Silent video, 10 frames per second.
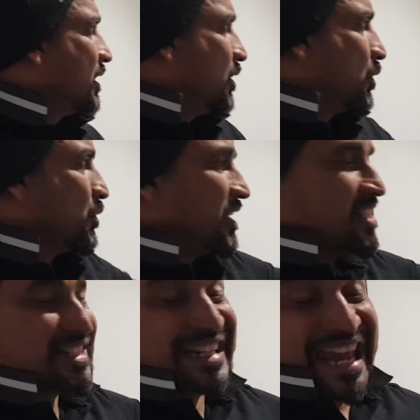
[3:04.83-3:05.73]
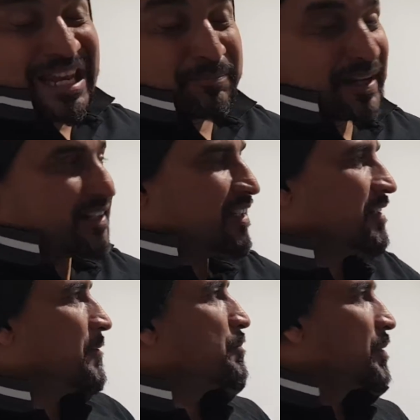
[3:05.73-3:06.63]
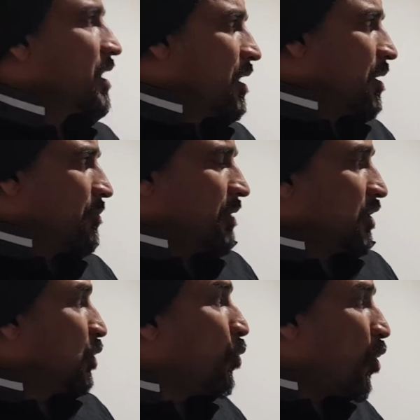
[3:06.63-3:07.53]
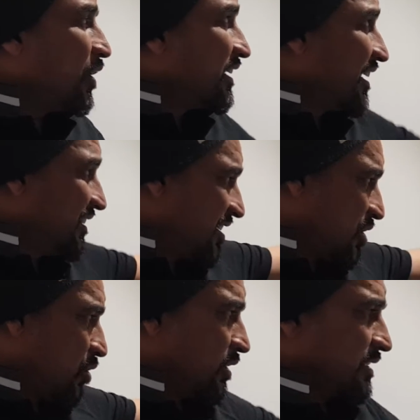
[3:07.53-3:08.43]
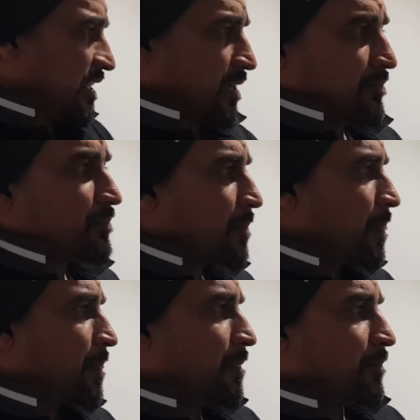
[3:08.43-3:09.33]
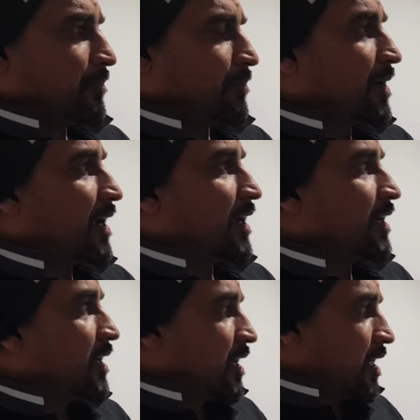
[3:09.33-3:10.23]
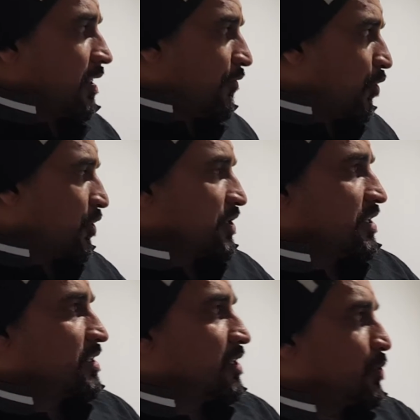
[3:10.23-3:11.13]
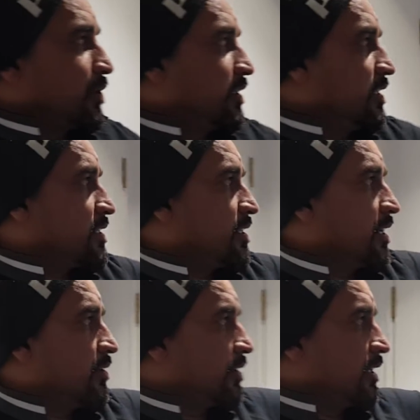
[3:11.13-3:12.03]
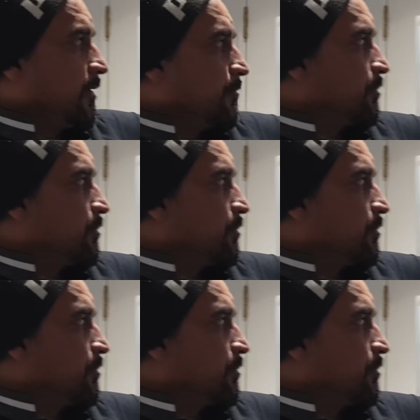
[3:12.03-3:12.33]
You could easily eliminate that, but you won't get this all the time. The focus is this one, this side. Okay.